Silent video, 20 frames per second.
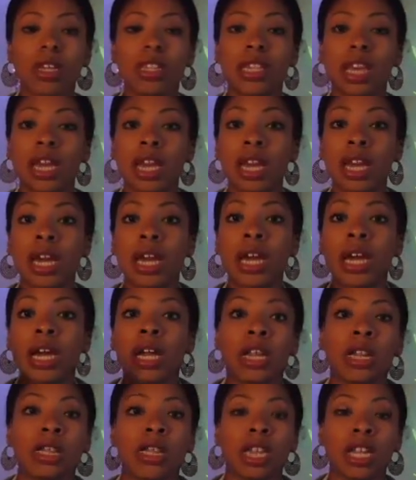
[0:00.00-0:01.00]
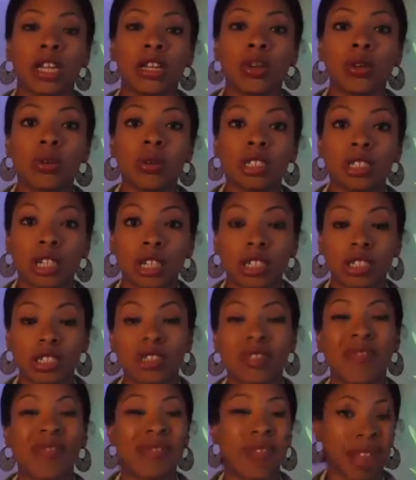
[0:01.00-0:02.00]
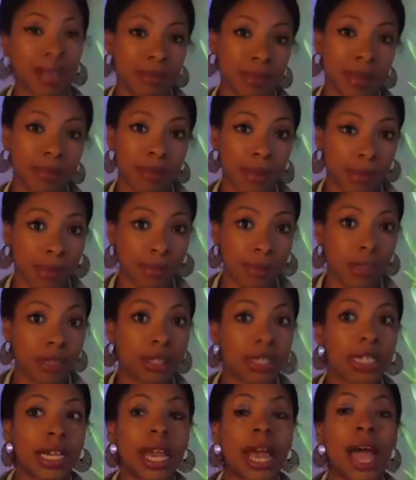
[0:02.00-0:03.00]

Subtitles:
They knew each other's family members,